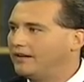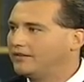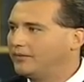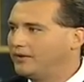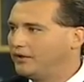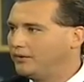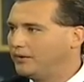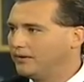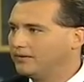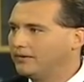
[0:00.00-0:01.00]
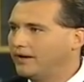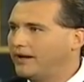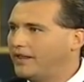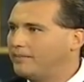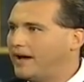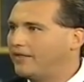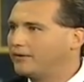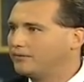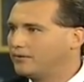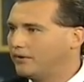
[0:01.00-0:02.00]
Next thing we knew, we were running out of the
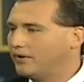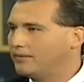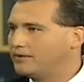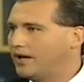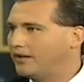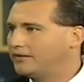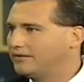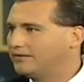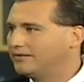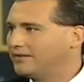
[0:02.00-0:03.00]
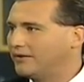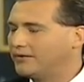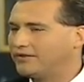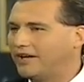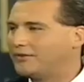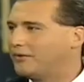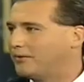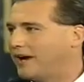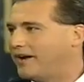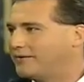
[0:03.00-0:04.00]
bathrooms, throwing up shots and throwing shots over the
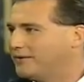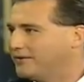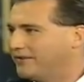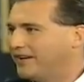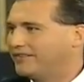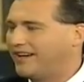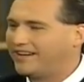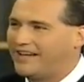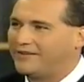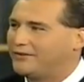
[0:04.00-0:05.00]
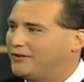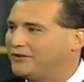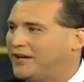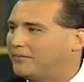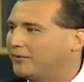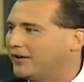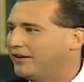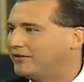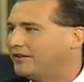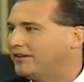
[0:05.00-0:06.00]
rafters and things like that. So it just kept
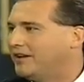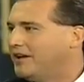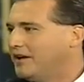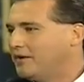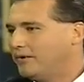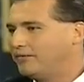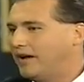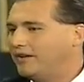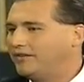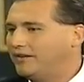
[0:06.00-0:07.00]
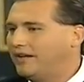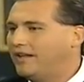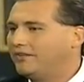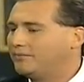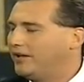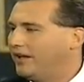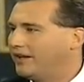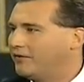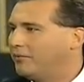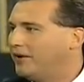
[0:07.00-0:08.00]
progressing, and we finally said, "Hey, this would be a heck
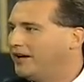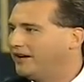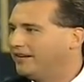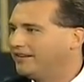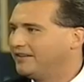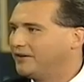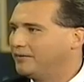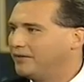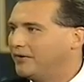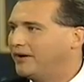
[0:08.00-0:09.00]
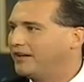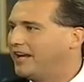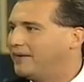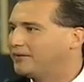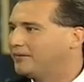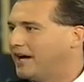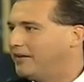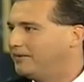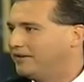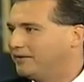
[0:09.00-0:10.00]
of a play to you know throw in a game
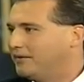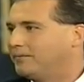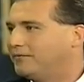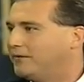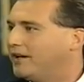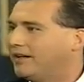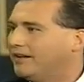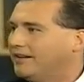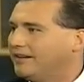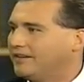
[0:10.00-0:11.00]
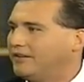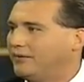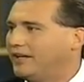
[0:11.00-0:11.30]
sometime. You know, just be funny." See yeah.